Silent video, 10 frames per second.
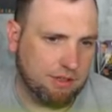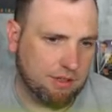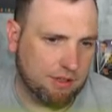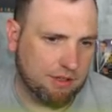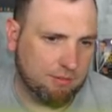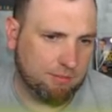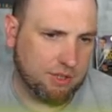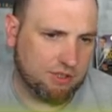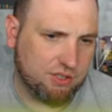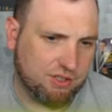uh,
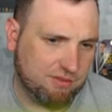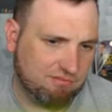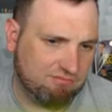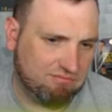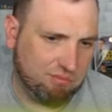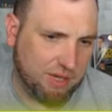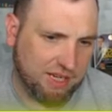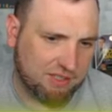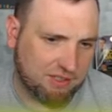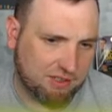but just
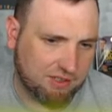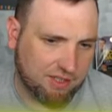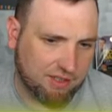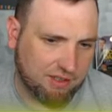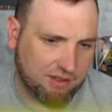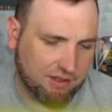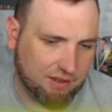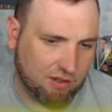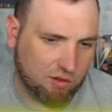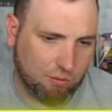basically
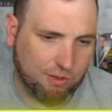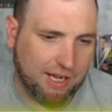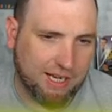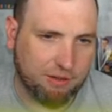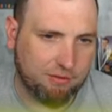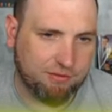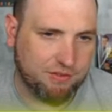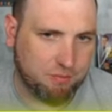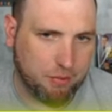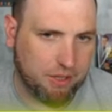a whole lot of
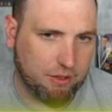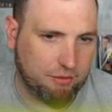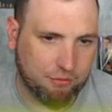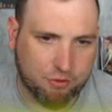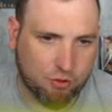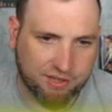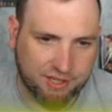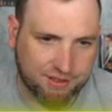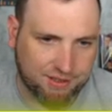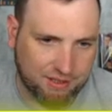spell
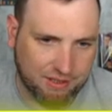throwing